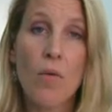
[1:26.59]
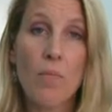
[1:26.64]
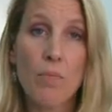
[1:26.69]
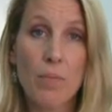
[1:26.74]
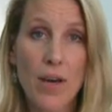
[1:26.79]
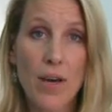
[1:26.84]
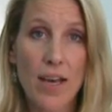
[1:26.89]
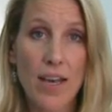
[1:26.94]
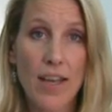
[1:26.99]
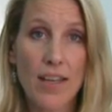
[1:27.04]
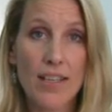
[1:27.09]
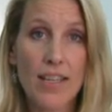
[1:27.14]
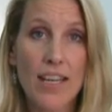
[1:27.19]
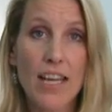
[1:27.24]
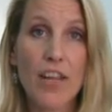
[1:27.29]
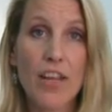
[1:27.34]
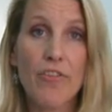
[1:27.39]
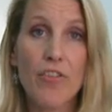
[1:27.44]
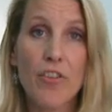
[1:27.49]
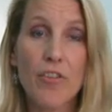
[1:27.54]
But
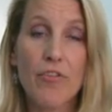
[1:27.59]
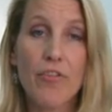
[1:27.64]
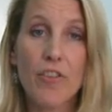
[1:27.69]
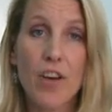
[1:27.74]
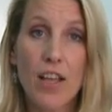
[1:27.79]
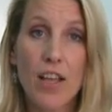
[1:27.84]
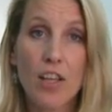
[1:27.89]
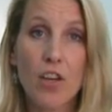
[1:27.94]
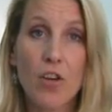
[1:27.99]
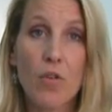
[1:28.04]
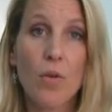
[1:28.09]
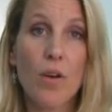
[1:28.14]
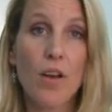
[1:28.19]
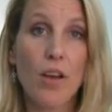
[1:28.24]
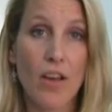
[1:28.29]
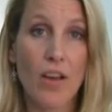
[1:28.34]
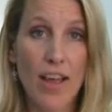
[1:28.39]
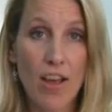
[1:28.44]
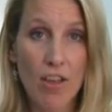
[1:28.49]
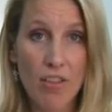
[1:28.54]
if you follow a
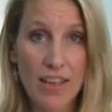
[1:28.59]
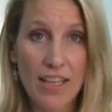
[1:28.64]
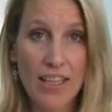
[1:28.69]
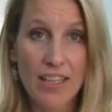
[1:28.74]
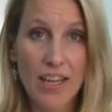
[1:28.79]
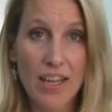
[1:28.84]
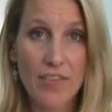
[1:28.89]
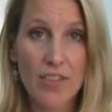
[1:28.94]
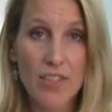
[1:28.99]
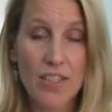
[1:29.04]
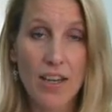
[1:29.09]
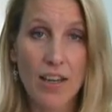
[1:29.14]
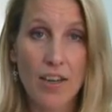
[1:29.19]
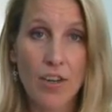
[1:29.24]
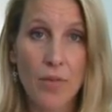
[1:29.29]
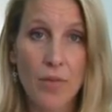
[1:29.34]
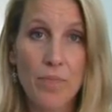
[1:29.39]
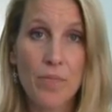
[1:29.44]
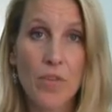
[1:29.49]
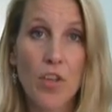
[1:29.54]
healthy
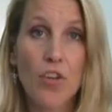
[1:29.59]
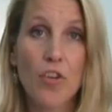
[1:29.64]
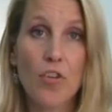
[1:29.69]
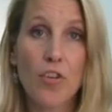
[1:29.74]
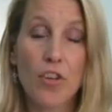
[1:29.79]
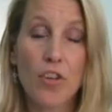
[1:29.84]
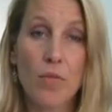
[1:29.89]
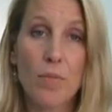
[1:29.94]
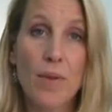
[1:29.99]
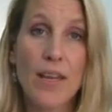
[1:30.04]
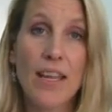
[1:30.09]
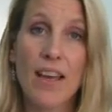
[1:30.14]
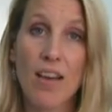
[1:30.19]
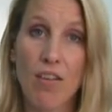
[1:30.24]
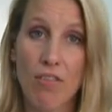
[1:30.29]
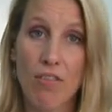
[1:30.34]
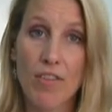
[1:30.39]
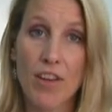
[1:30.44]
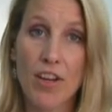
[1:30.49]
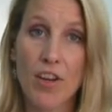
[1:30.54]
lifestyle, you're going to be
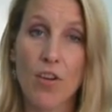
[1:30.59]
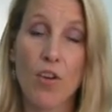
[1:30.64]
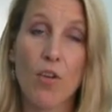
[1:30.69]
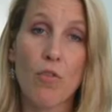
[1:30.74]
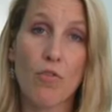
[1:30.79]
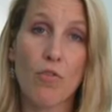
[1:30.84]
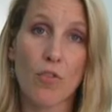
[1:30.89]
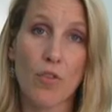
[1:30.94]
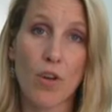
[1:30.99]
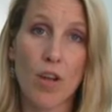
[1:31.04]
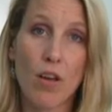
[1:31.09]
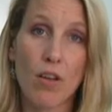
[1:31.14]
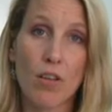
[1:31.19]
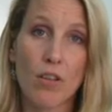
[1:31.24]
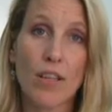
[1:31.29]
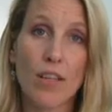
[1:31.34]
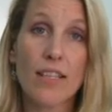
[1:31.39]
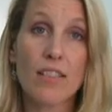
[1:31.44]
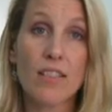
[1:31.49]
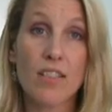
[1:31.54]
healthier
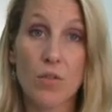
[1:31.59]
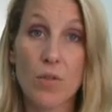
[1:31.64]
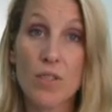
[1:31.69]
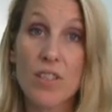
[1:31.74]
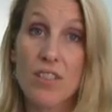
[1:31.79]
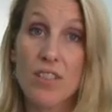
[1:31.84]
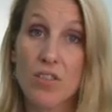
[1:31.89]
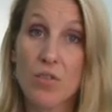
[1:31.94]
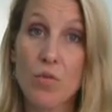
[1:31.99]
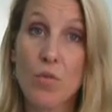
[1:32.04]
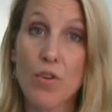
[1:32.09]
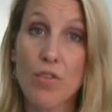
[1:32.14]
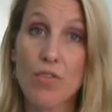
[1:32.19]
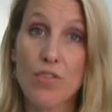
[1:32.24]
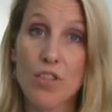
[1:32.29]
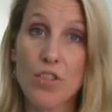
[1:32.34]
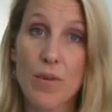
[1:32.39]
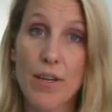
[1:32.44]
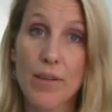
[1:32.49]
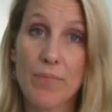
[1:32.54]
overall, and so it's still worth
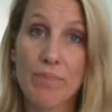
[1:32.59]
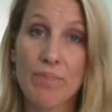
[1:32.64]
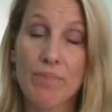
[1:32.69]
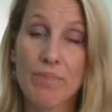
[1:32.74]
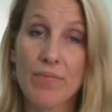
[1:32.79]
doing.